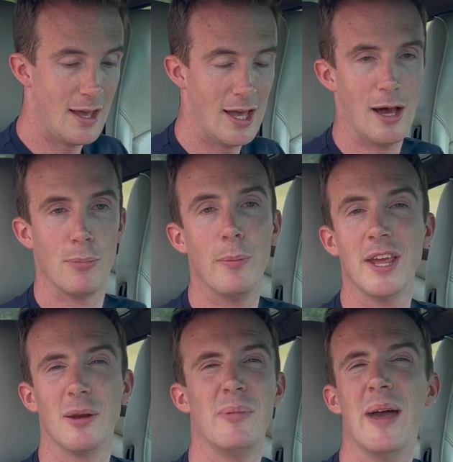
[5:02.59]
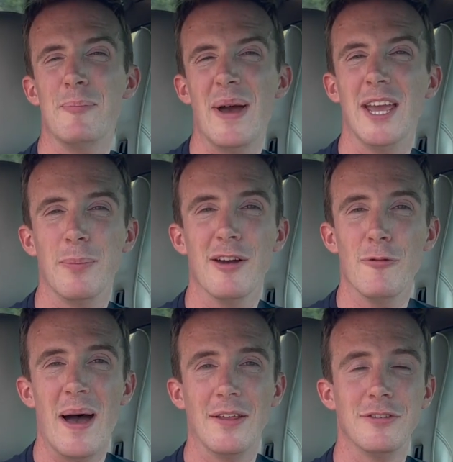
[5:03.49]
I'm probably going to make a bit of a
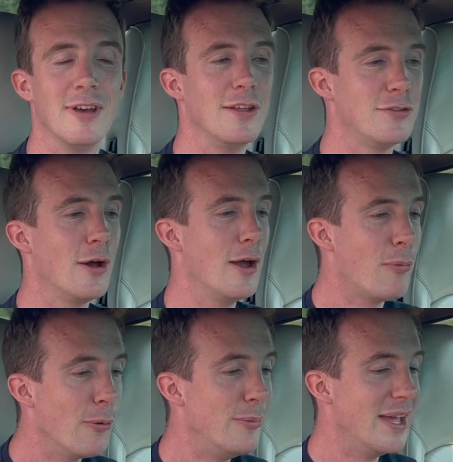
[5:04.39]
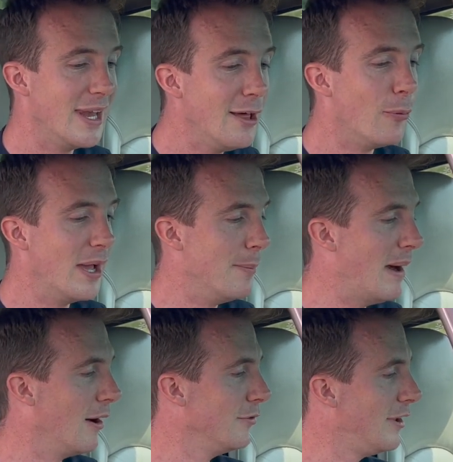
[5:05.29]
mess of it. So it'll probably be a little bit
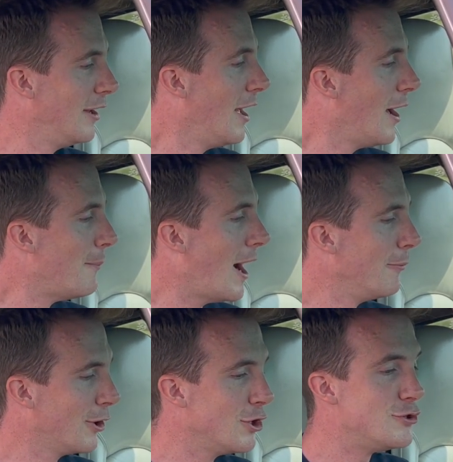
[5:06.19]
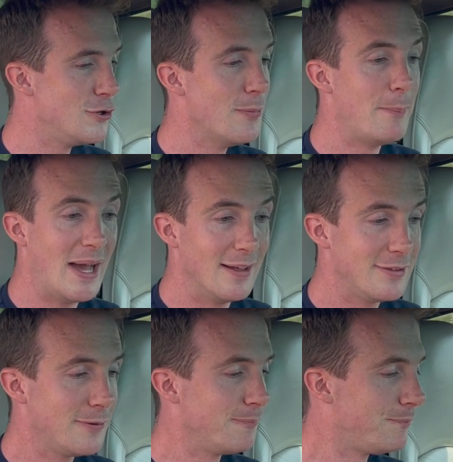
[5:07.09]
embarrassing, but I'm going to do my
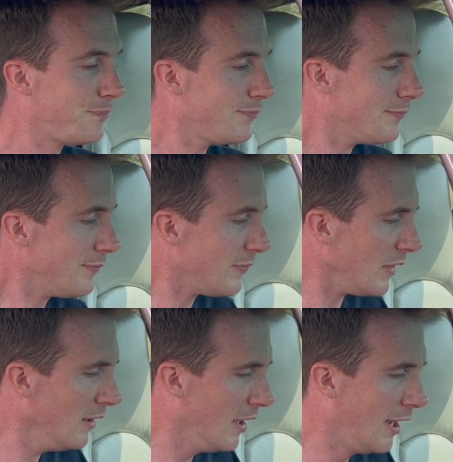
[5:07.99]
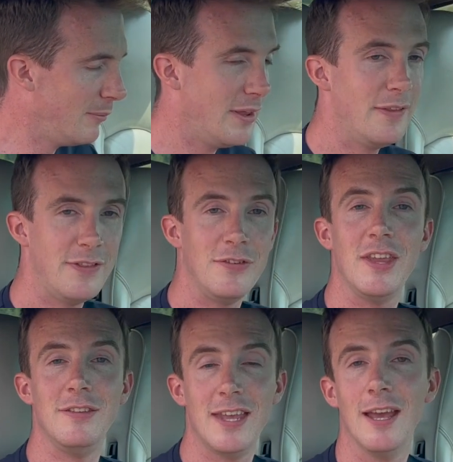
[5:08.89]
best. This
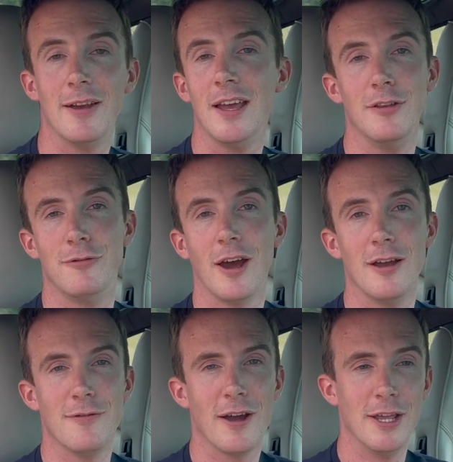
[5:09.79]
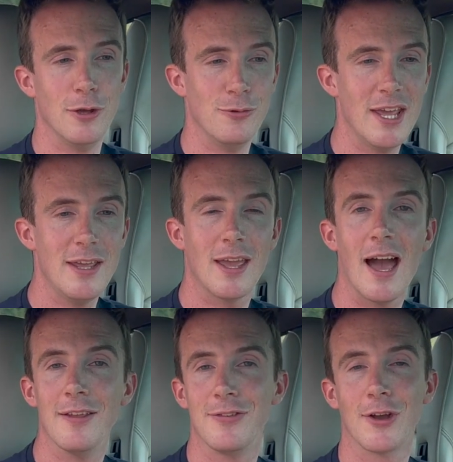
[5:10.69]
interior is very, very unique
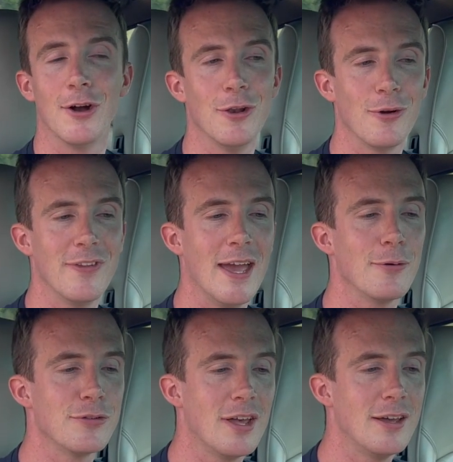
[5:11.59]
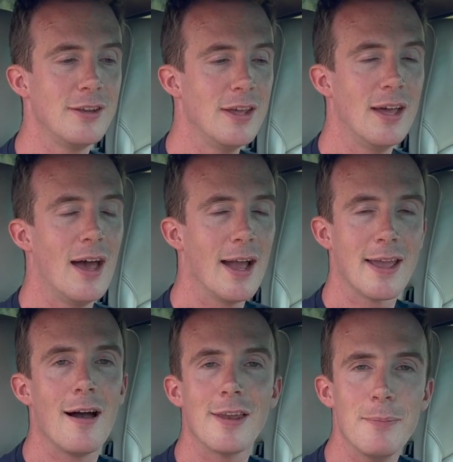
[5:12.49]
as the colour on the outside. I
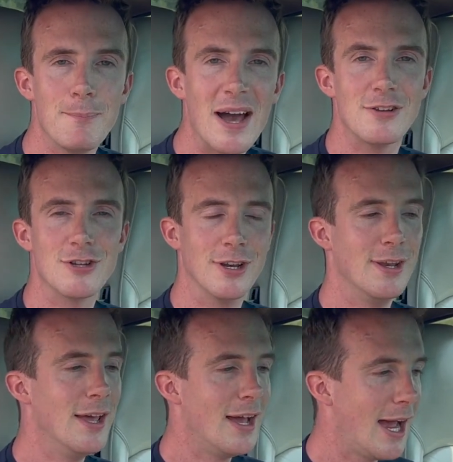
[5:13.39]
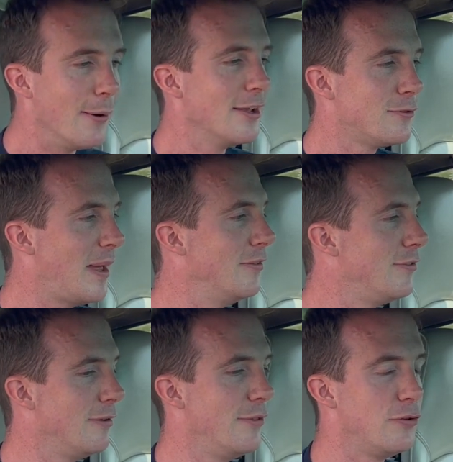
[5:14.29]
can't imagine how
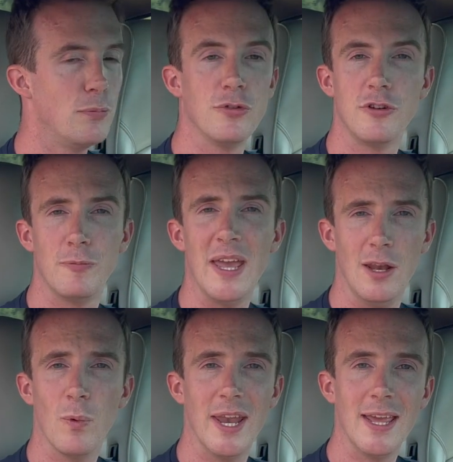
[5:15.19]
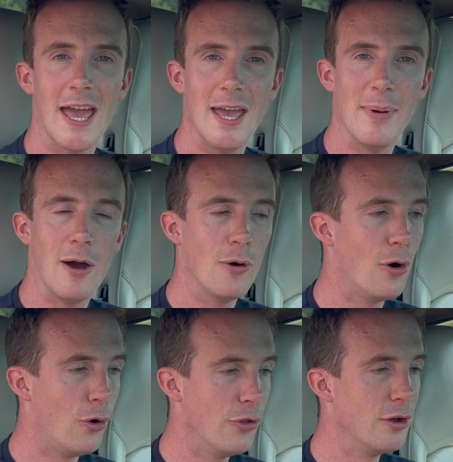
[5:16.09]
expensive this must have been when it came out
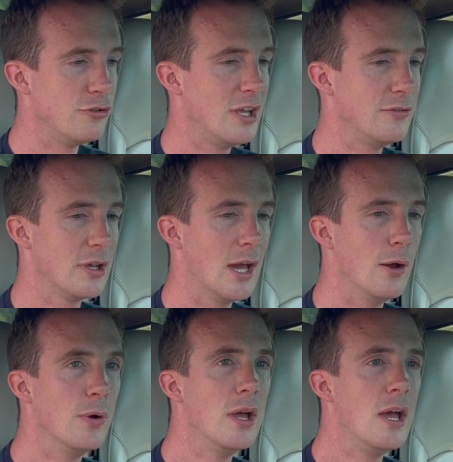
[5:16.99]
all those years ago.